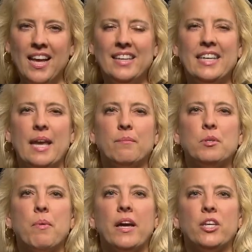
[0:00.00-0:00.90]

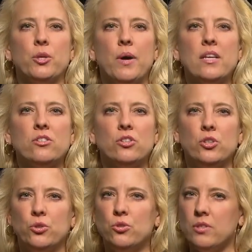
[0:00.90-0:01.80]
Named by U.S.
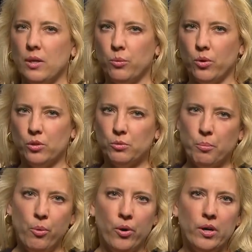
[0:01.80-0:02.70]
News and World
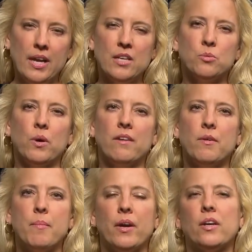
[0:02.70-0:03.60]
Report as one of
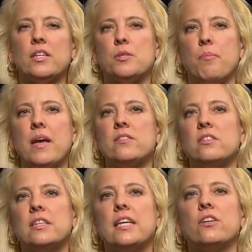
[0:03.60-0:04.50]
America's
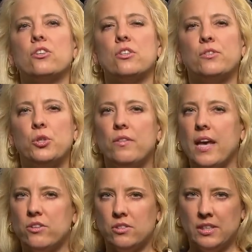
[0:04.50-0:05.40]
best leaders of
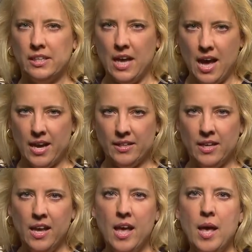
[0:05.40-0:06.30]
2009,
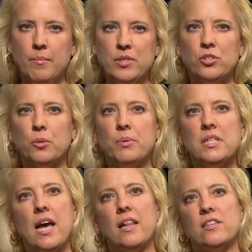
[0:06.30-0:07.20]
Mr.
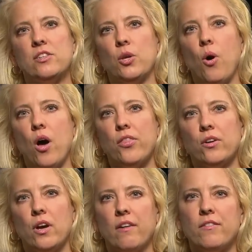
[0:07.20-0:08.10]
Patel is the
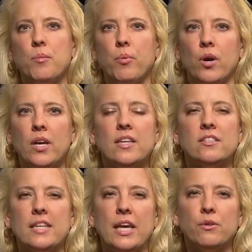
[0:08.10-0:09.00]
author of the book
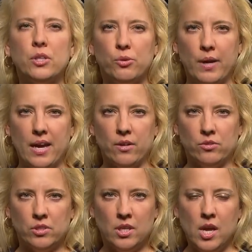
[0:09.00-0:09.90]
Sacred
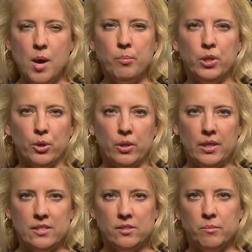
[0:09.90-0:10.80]
Ground
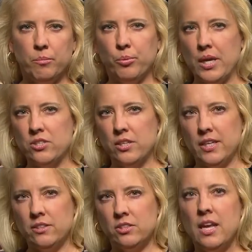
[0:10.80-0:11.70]
Pluralism,
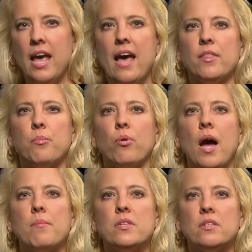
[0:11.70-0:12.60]
Prejudice, and the
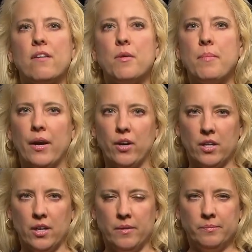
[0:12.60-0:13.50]
Promise of
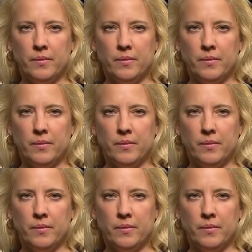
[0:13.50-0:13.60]
America